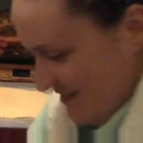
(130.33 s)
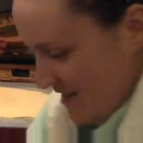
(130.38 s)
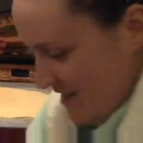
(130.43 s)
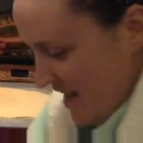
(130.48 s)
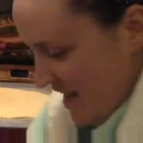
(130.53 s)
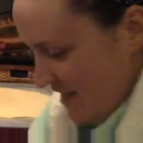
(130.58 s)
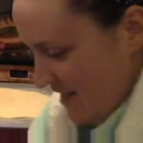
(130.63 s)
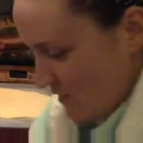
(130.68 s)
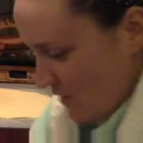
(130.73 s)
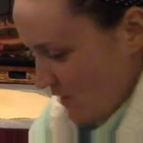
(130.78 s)

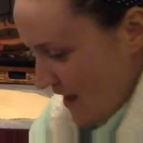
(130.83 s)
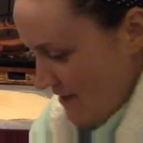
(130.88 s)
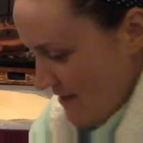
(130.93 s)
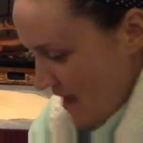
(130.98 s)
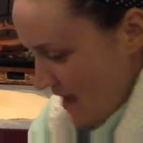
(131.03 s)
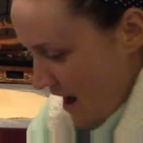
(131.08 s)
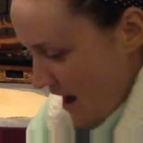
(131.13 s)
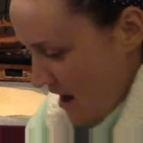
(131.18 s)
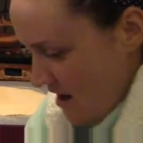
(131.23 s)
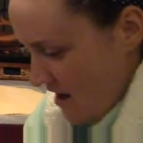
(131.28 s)
That's right
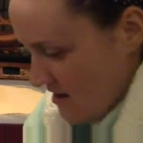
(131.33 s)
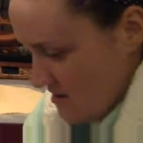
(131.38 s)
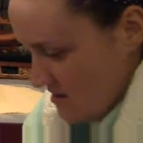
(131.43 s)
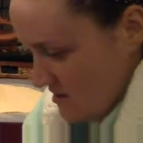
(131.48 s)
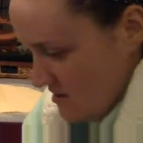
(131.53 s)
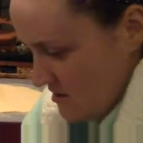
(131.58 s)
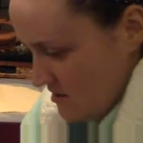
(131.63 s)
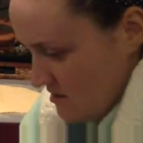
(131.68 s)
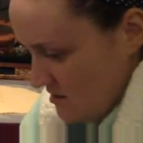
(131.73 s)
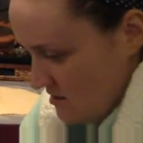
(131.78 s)
there.
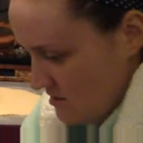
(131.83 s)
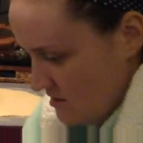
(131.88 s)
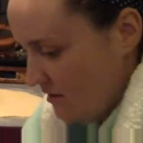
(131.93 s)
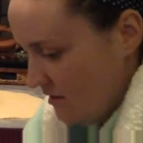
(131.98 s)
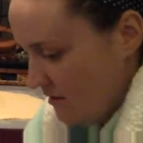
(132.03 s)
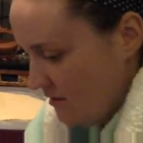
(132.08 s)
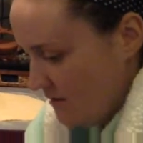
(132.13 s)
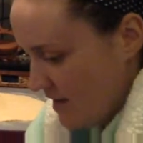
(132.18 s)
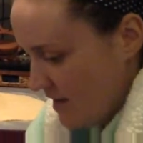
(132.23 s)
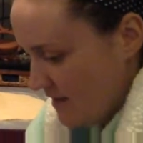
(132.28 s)

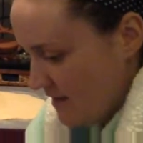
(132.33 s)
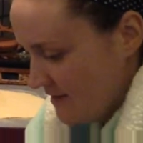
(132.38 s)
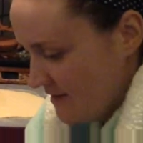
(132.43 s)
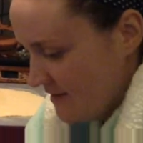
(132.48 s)
Man, this is